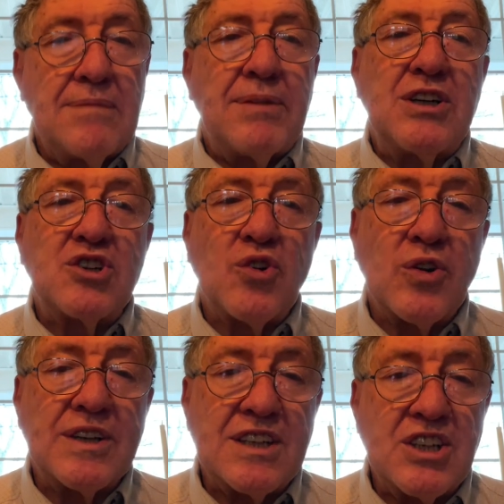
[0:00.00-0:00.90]
Be
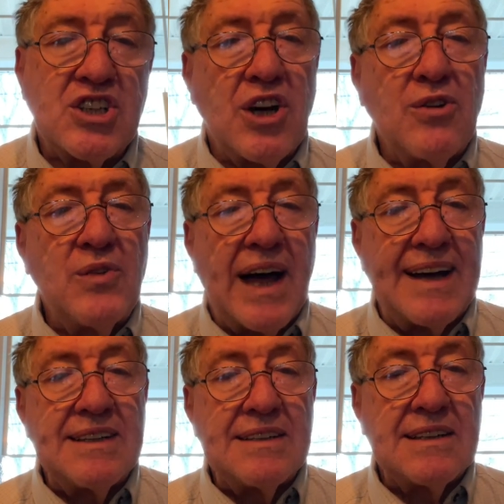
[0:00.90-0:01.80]
sure to show
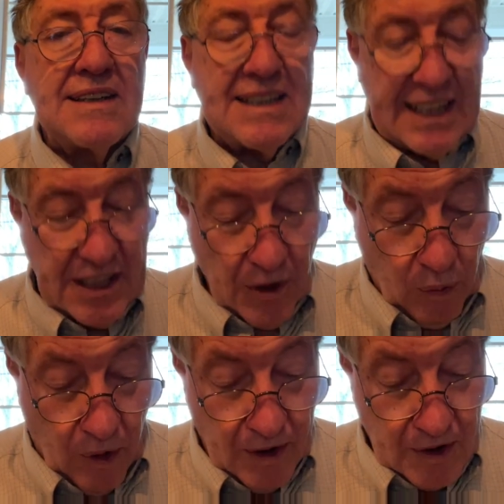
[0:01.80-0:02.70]
that in the
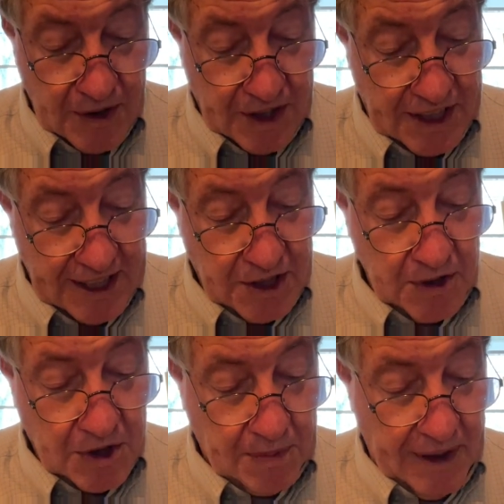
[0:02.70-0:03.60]
words that
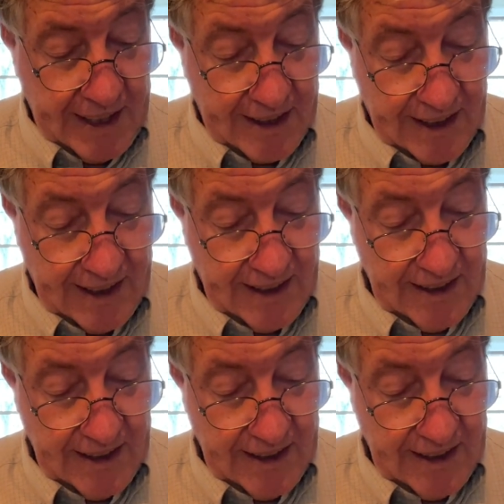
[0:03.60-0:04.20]
you speak.